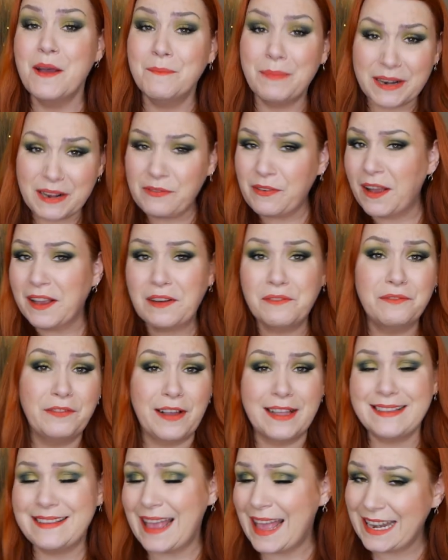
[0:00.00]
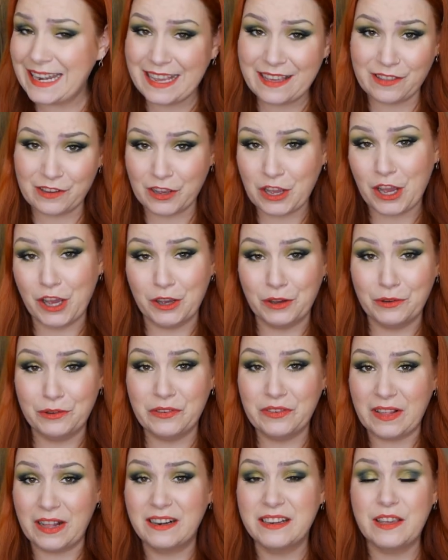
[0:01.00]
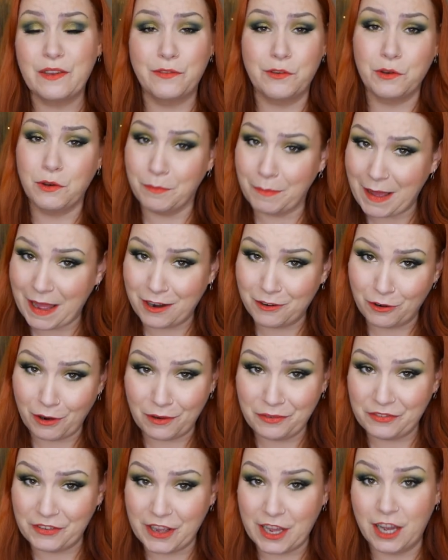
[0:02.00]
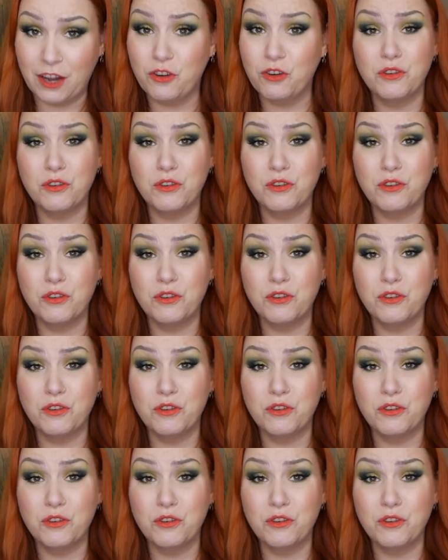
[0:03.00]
but if I can find any other codes that'll give you a better offer